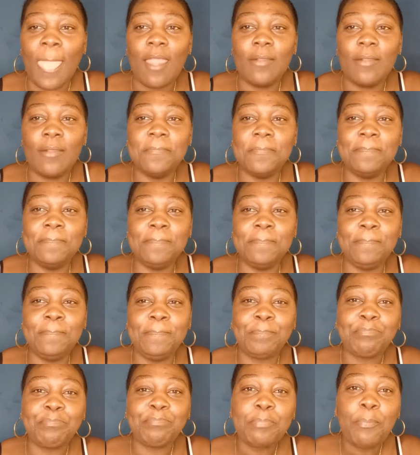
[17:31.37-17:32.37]
Mm.
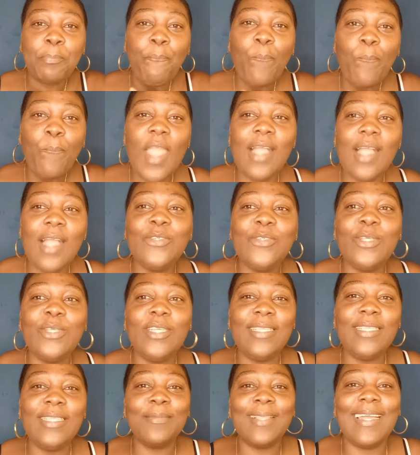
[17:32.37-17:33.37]
I threw the
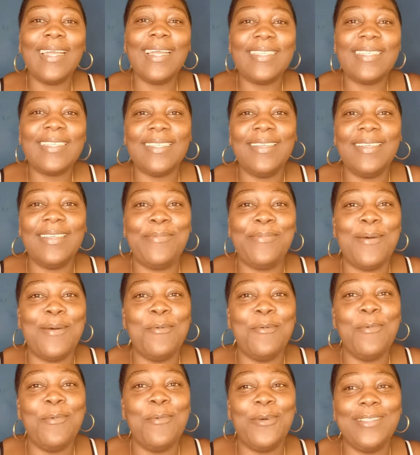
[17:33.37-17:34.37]
lip gloss in there for my
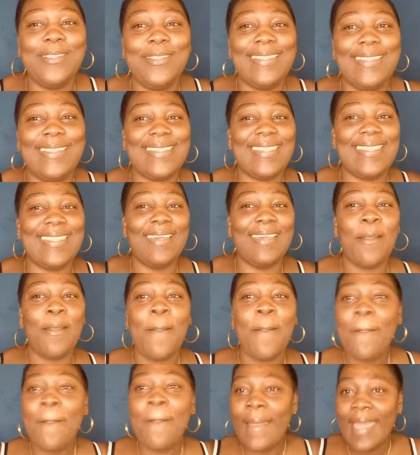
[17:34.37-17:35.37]
mouth, stick.
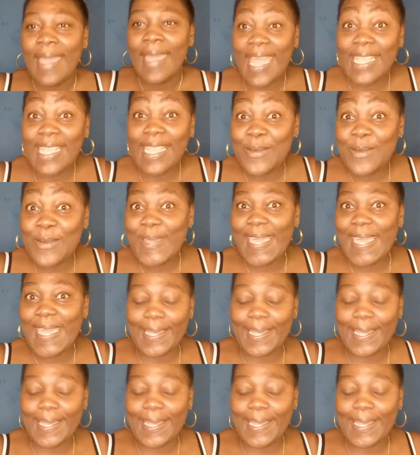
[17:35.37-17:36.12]
Anyway,